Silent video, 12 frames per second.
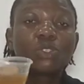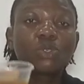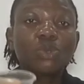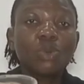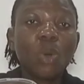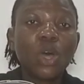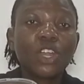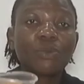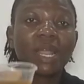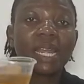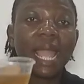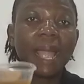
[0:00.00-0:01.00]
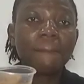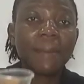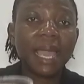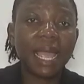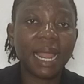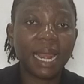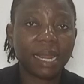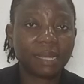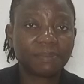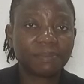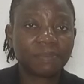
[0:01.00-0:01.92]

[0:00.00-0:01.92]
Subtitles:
200 ml.